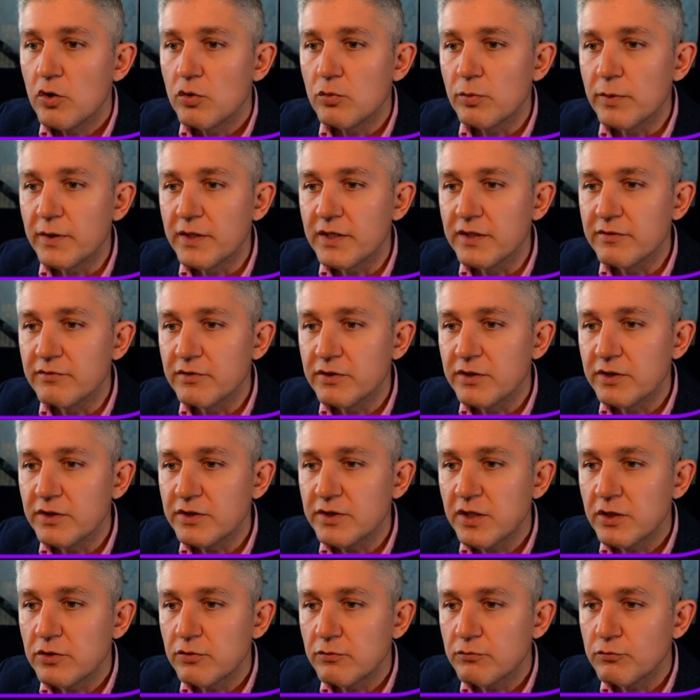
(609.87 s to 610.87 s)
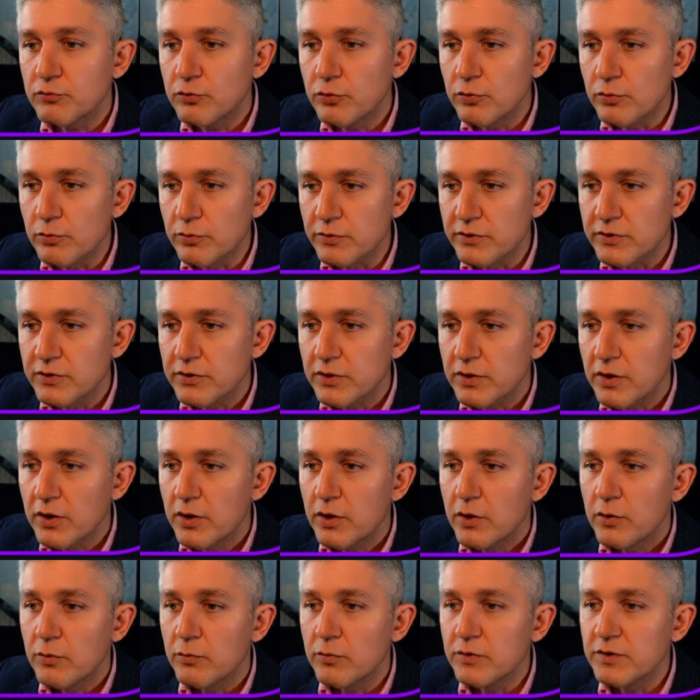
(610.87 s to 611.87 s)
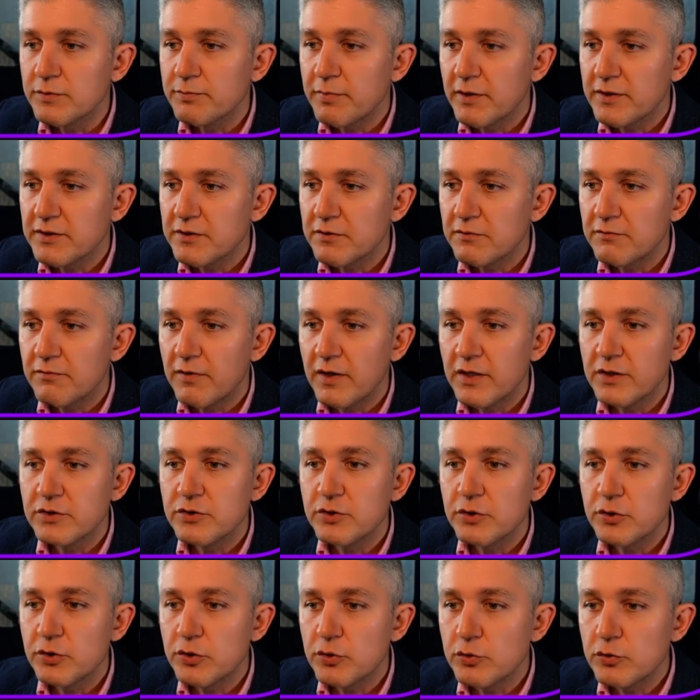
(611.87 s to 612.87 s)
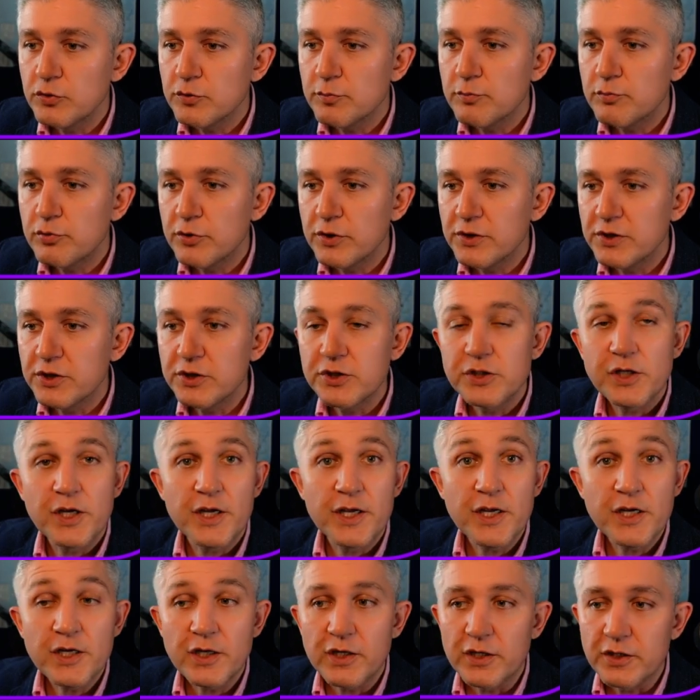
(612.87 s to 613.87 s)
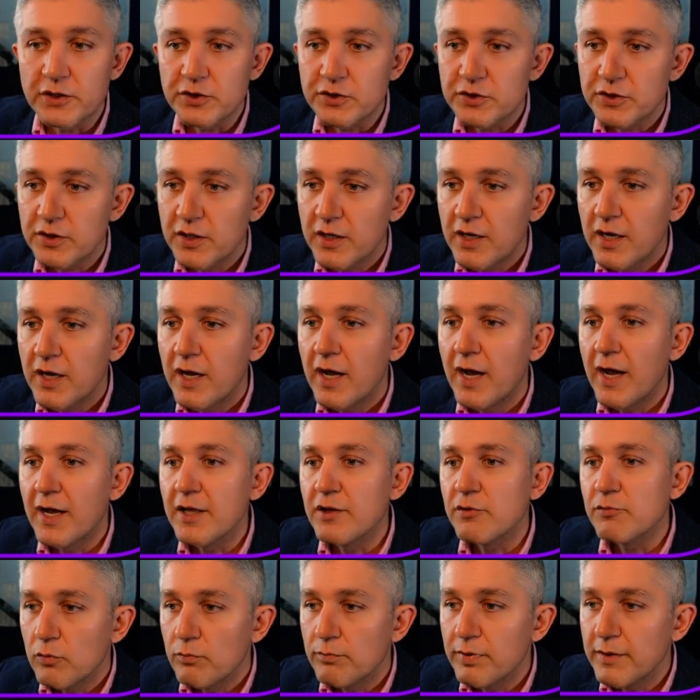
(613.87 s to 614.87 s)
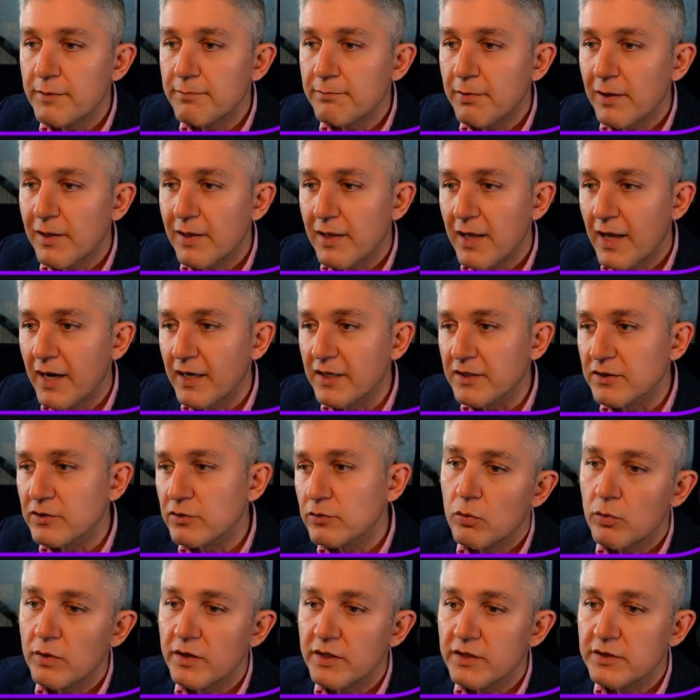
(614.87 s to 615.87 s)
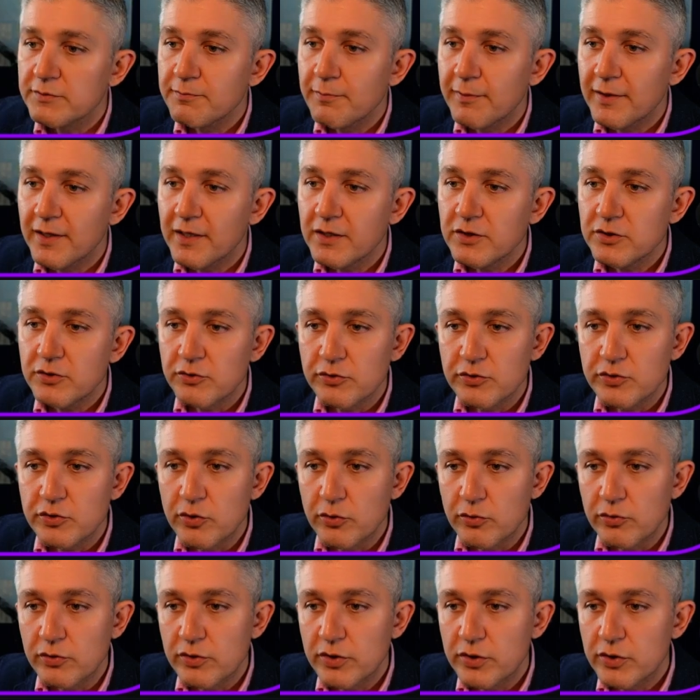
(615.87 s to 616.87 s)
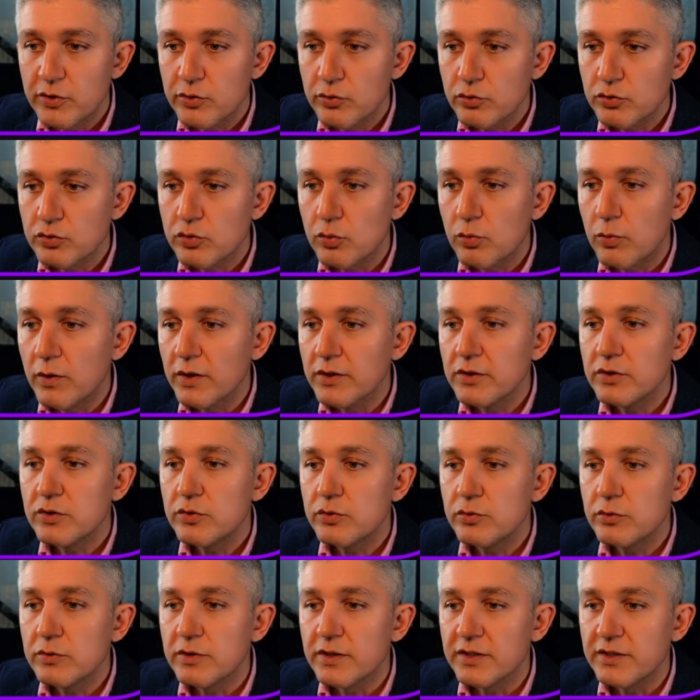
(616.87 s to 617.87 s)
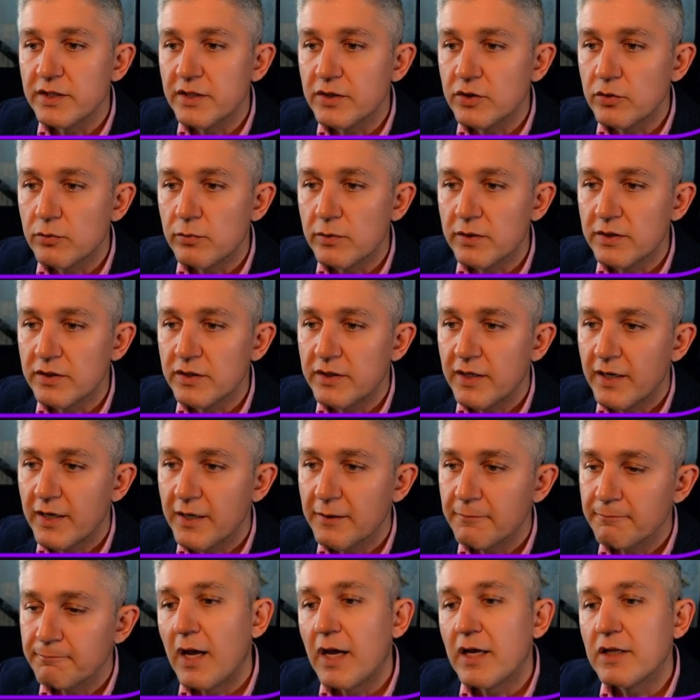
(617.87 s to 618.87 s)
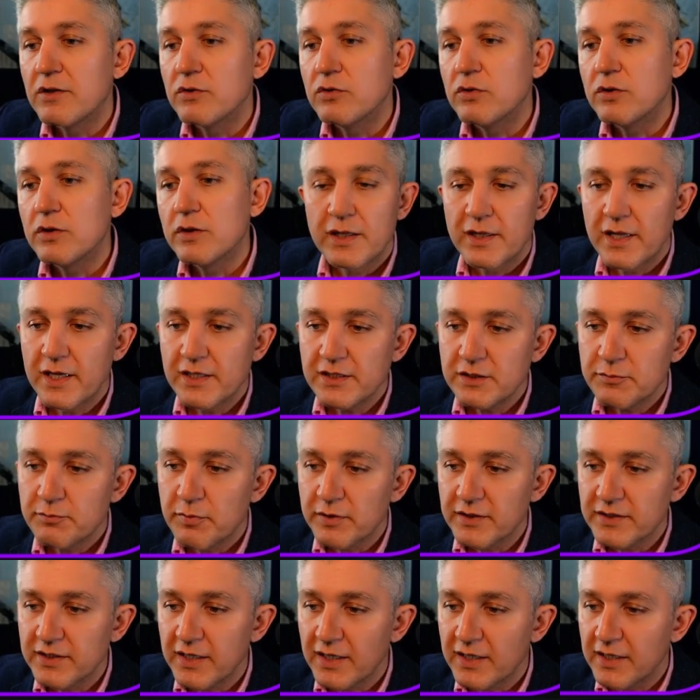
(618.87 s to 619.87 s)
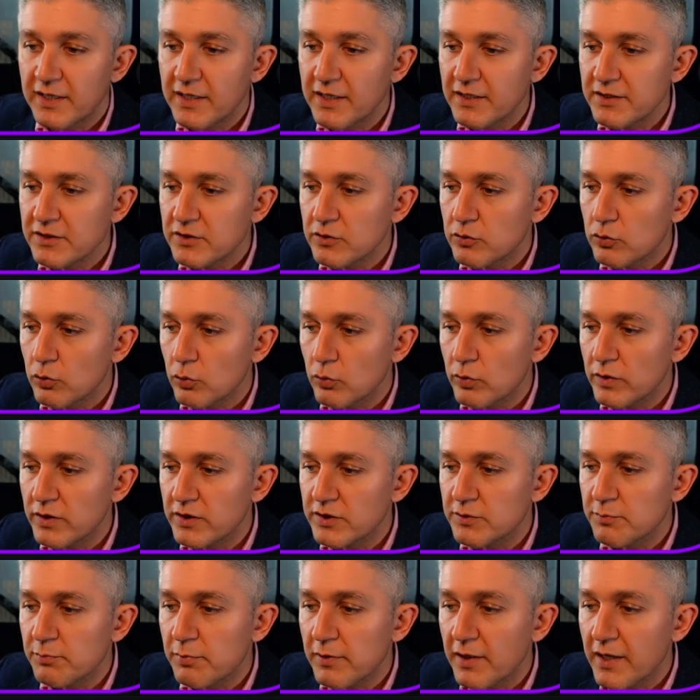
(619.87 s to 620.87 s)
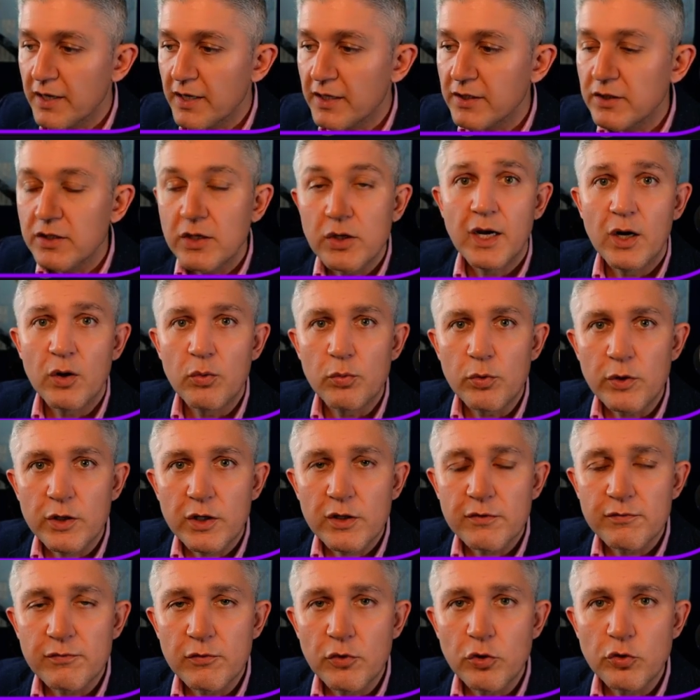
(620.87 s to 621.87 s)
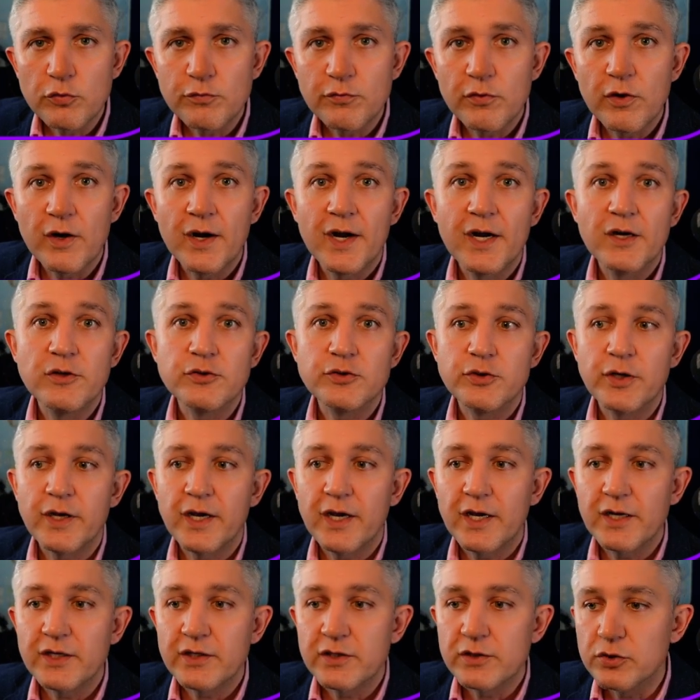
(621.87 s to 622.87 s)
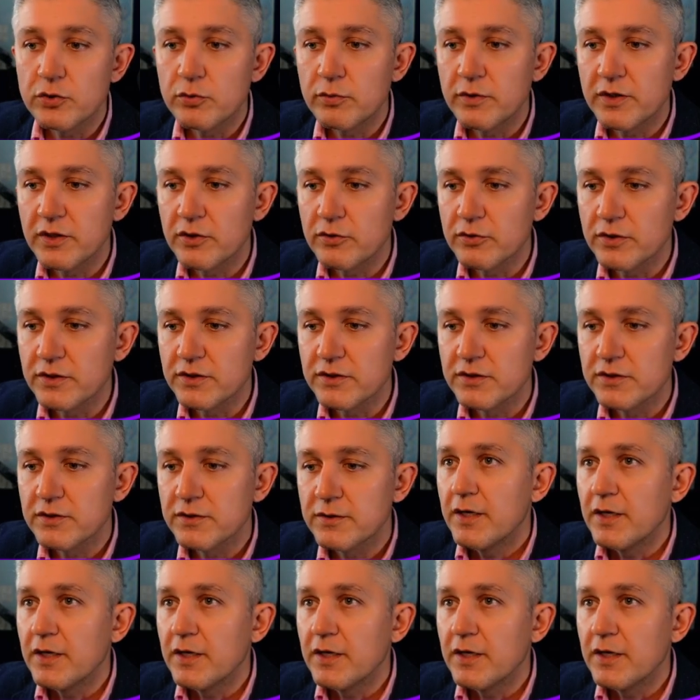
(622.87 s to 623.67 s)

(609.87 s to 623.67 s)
We give it a set of rules. We specify to use British English and be polite. We explain to it to only use one tool at any one time. And last but not least, we explain a workflow for how to handle queries.